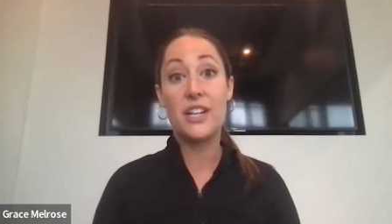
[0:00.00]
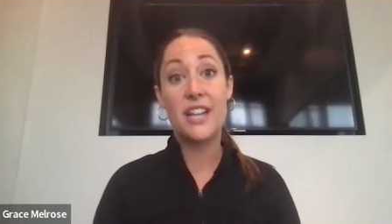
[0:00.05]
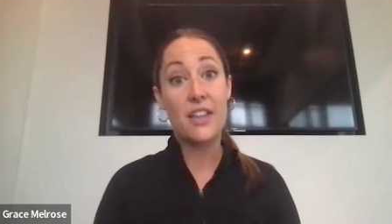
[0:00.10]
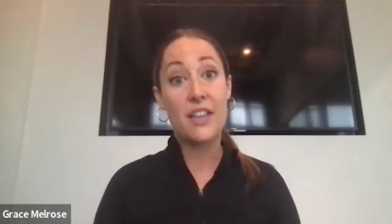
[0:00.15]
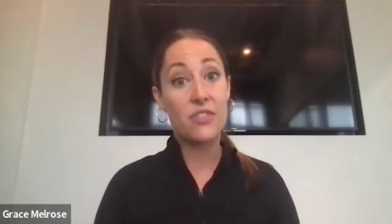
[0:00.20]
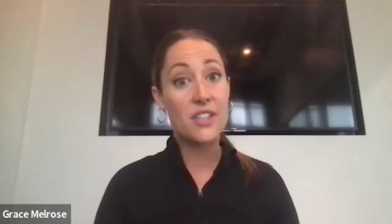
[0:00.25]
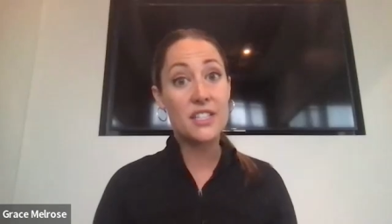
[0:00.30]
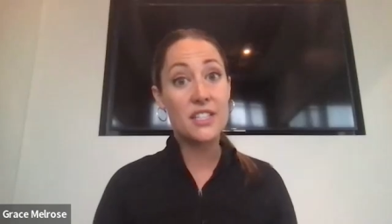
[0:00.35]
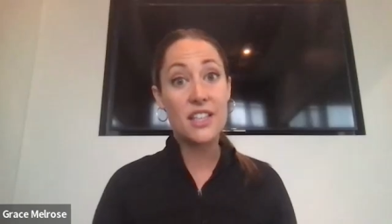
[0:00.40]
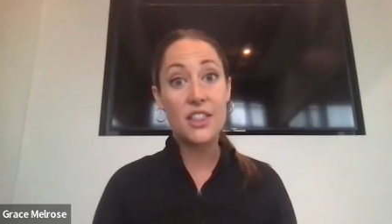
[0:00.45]
to get
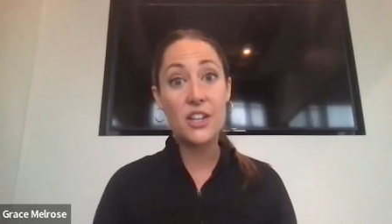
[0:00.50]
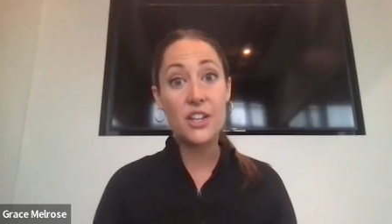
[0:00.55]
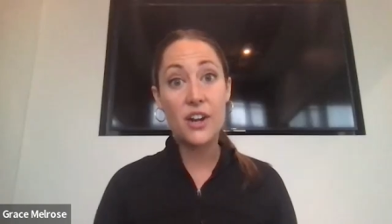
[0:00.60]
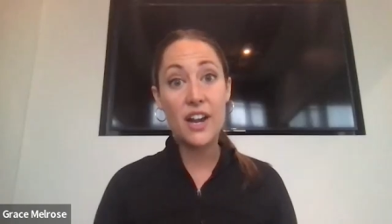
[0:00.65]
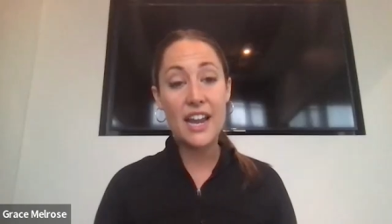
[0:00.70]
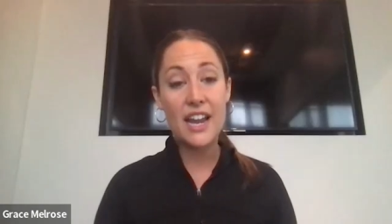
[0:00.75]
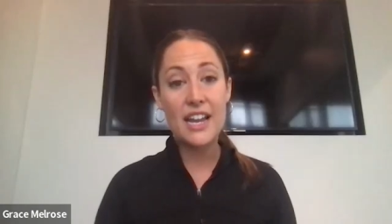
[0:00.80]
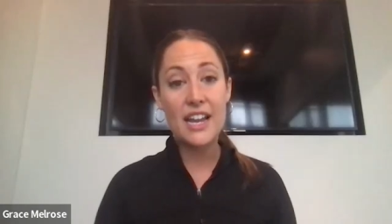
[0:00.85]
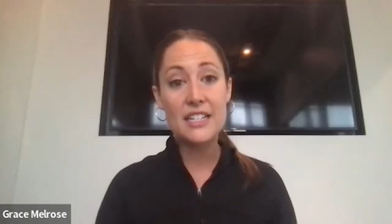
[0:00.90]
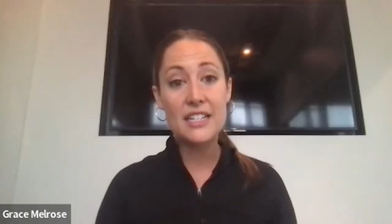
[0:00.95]
this in their
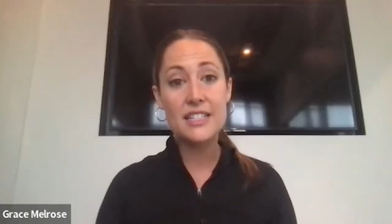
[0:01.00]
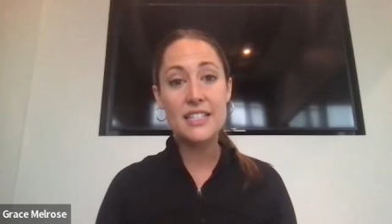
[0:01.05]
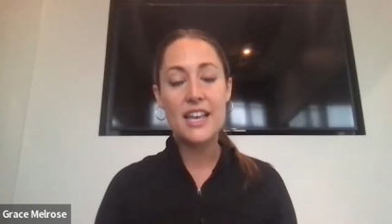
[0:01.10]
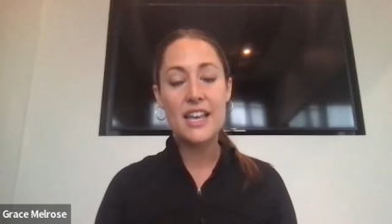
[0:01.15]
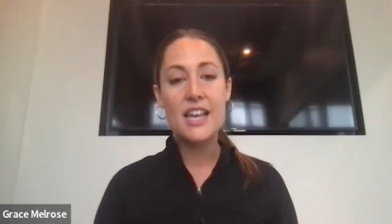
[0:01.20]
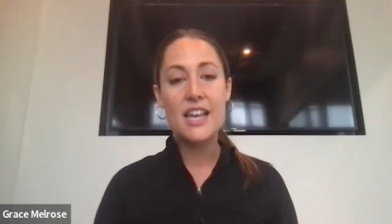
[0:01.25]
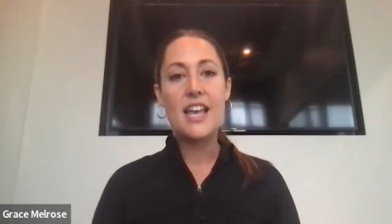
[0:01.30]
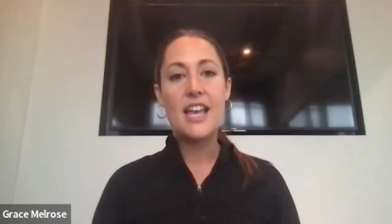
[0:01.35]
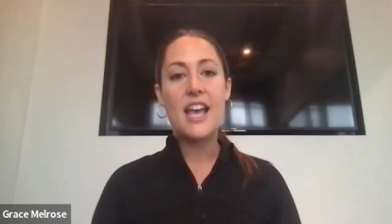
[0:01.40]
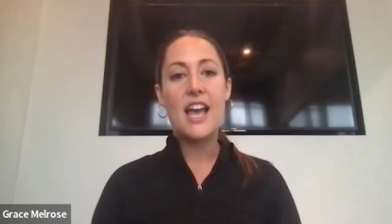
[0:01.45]
hands.
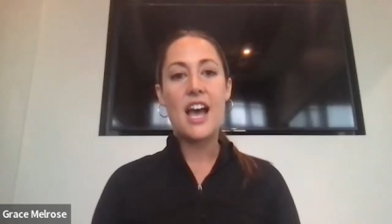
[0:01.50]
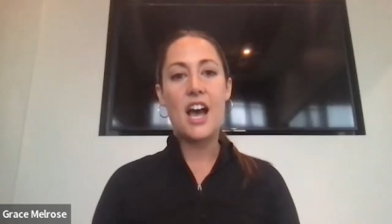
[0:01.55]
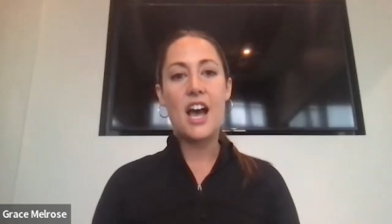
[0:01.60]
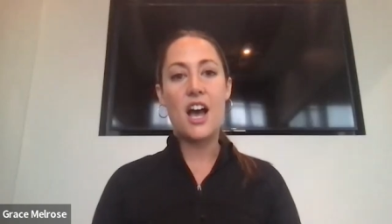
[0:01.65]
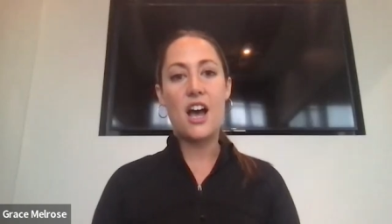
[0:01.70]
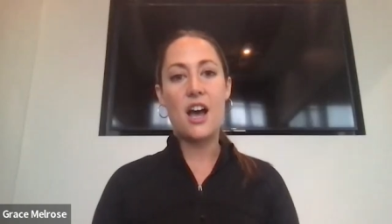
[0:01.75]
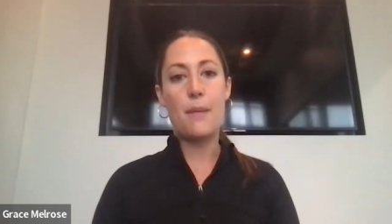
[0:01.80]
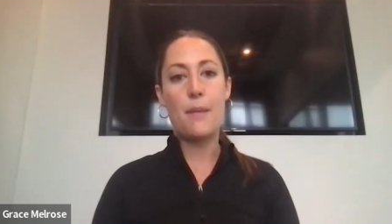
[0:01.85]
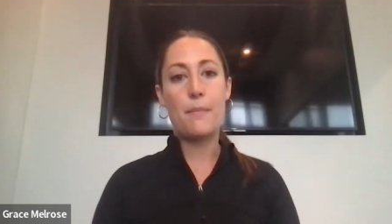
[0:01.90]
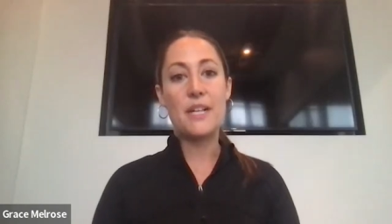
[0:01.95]
Yes.
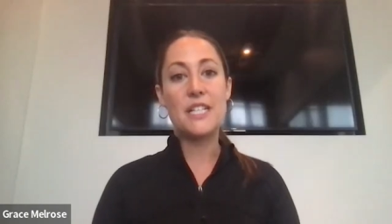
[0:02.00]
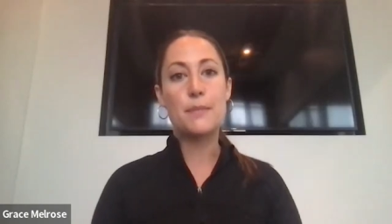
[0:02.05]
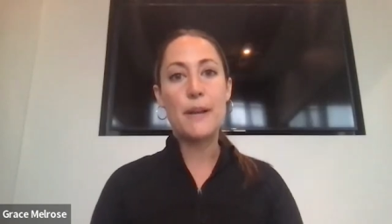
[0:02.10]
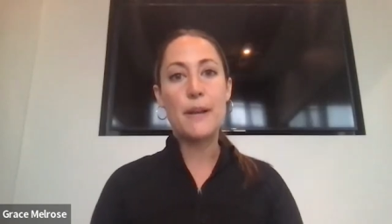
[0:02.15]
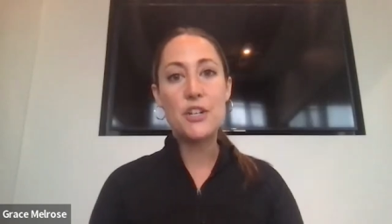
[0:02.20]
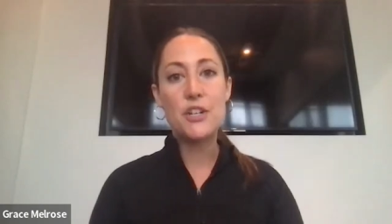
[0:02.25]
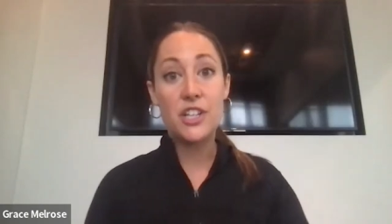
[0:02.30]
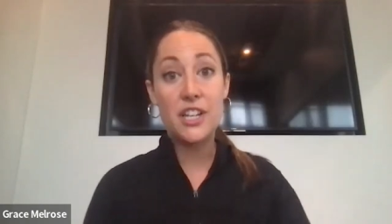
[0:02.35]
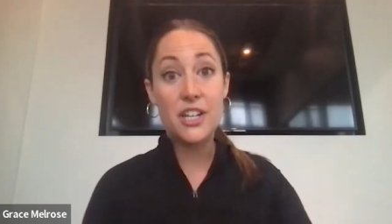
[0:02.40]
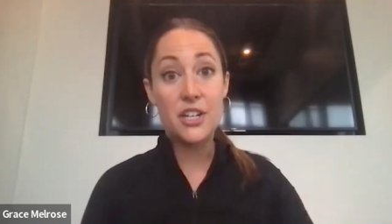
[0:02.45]
Um,
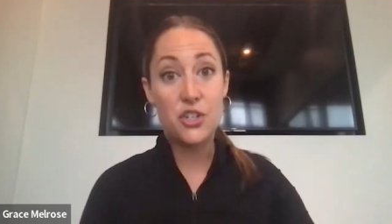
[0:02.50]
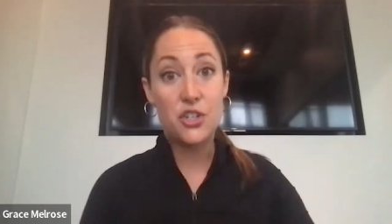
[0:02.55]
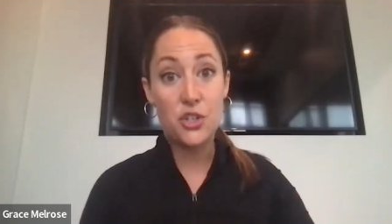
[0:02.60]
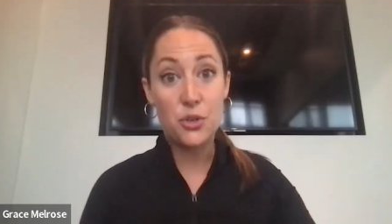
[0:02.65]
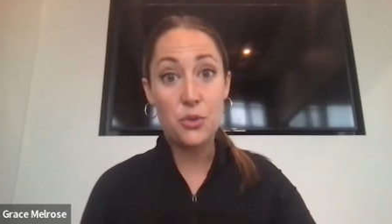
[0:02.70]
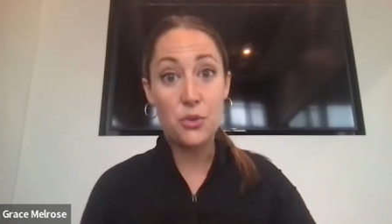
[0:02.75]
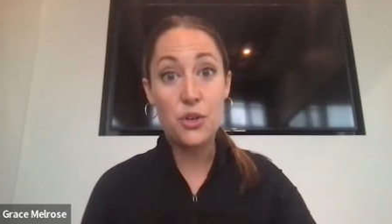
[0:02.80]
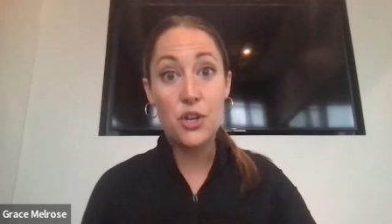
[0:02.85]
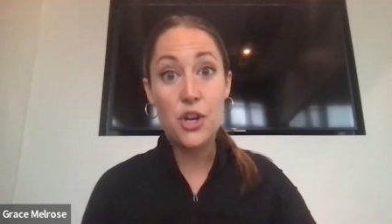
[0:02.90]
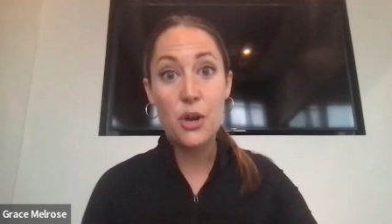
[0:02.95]
especially
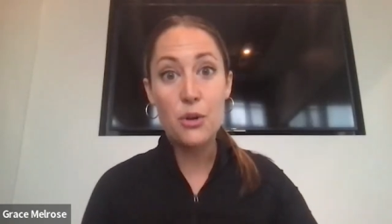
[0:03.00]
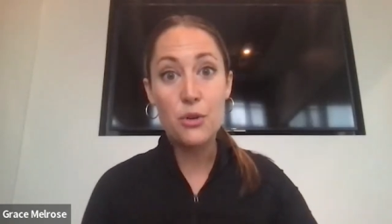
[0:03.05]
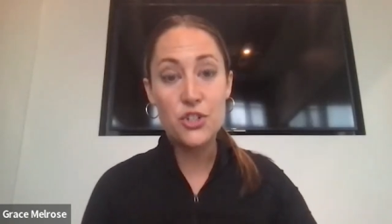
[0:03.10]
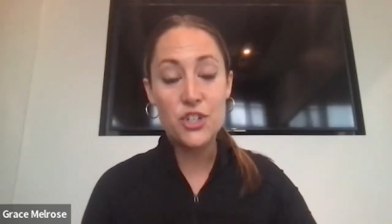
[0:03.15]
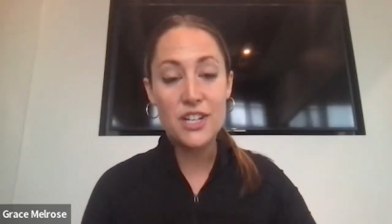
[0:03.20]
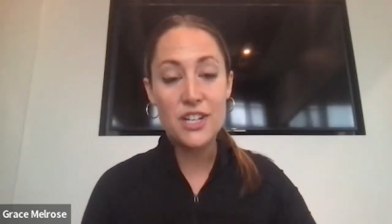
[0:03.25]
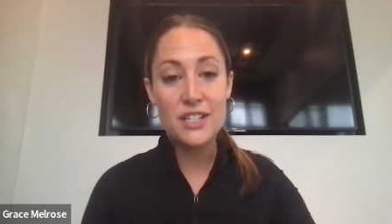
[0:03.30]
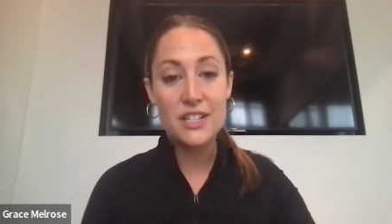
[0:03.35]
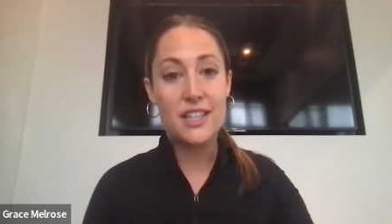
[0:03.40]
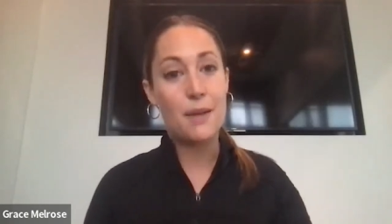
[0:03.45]
dude
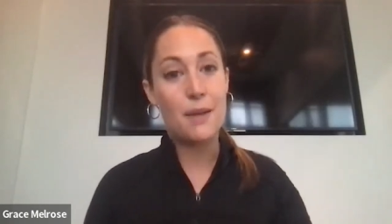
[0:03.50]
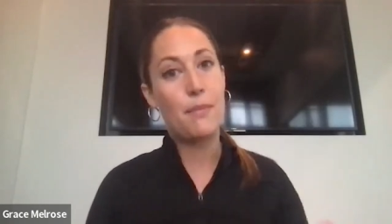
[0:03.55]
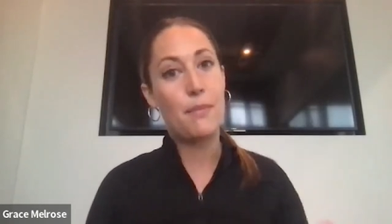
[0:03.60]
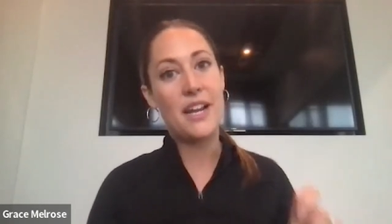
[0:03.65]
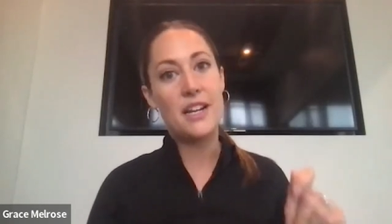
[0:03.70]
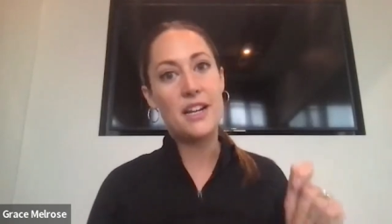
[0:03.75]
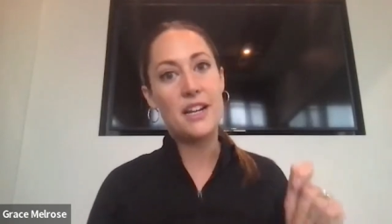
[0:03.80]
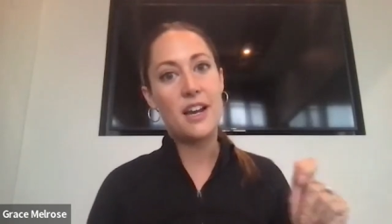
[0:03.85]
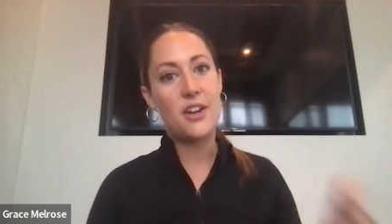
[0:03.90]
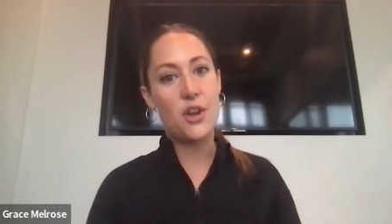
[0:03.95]
coaches that
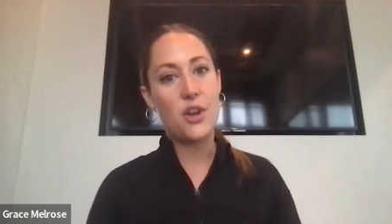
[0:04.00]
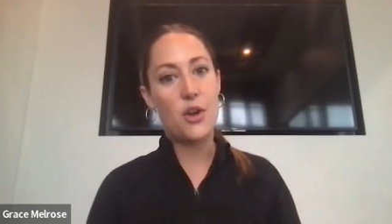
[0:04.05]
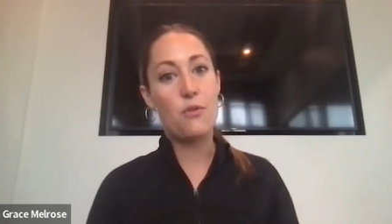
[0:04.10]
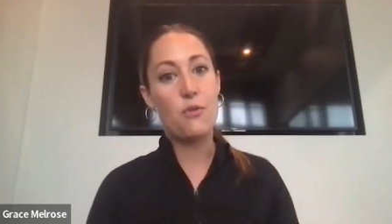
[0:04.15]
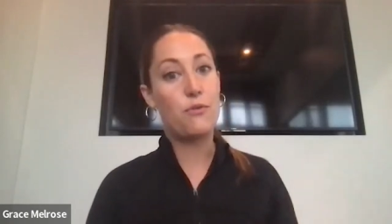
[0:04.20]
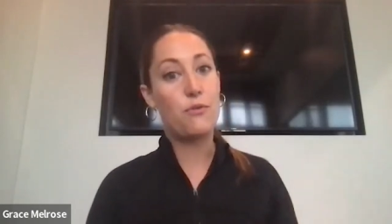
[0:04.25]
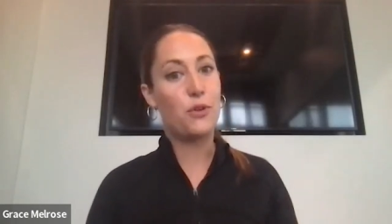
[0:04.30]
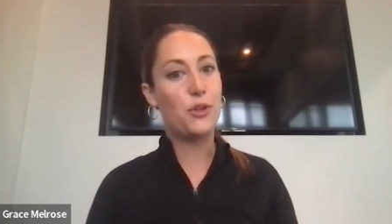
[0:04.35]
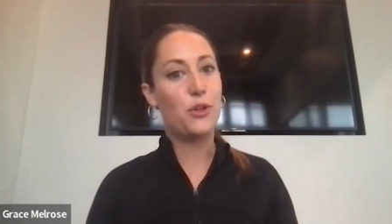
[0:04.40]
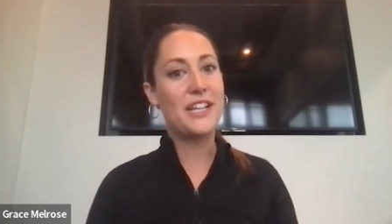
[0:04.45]
might not know
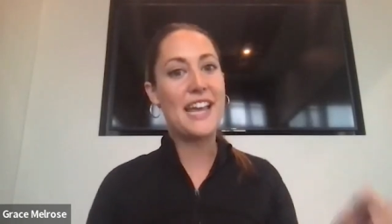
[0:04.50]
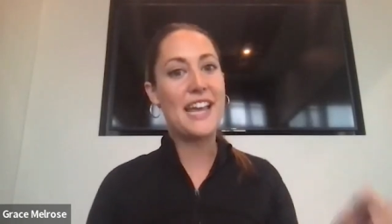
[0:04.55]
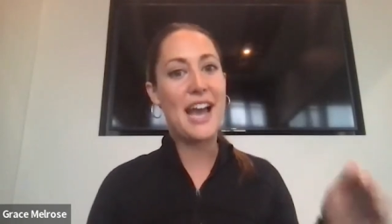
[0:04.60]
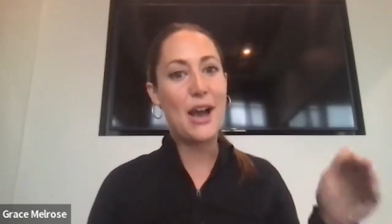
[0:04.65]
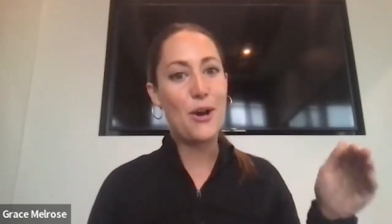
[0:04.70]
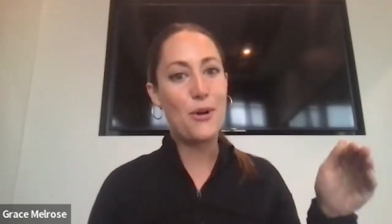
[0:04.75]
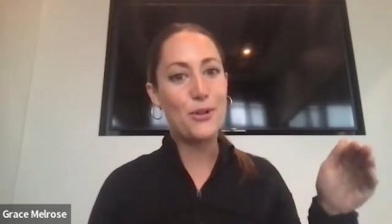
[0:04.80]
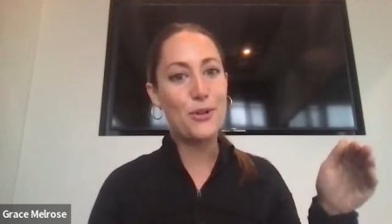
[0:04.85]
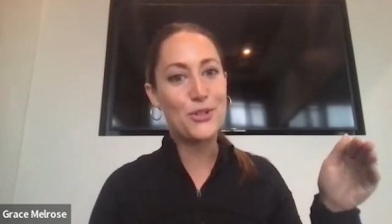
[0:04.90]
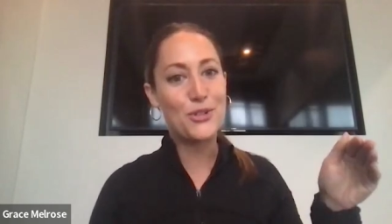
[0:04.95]
fully
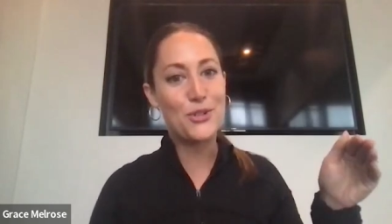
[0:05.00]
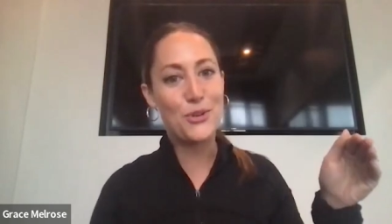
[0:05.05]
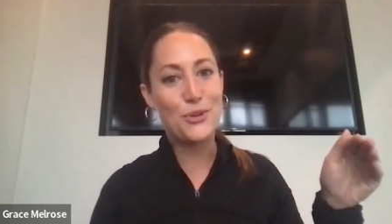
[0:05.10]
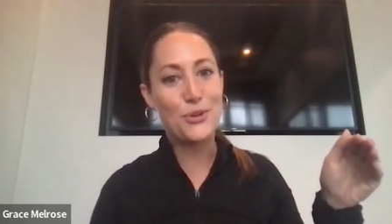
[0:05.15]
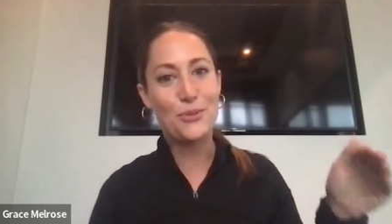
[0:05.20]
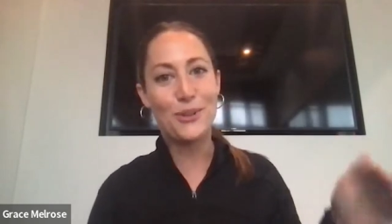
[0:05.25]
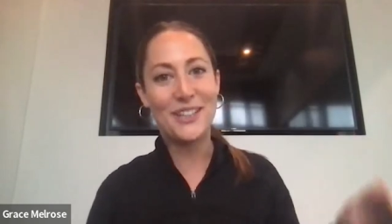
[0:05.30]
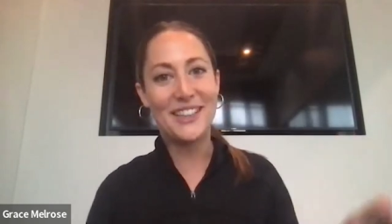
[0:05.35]
how to